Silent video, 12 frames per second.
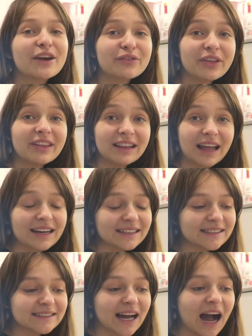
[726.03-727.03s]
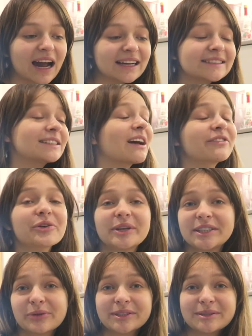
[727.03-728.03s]
Nevertheless, I still have no
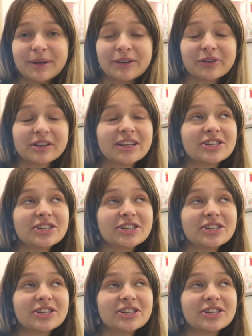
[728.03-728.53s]
idea what to make for